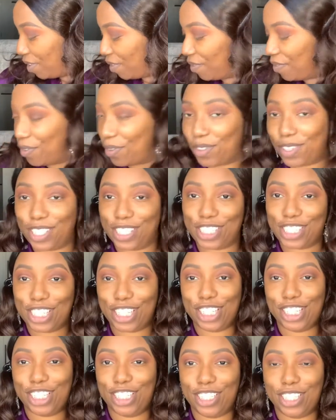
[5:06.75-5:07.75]
for this
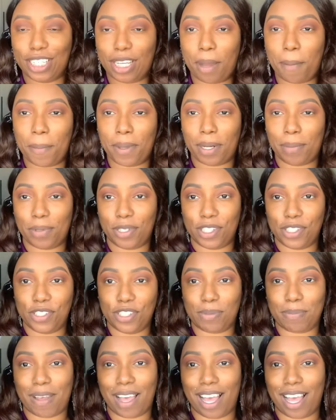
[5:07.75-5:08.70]
look, but I'm going to use my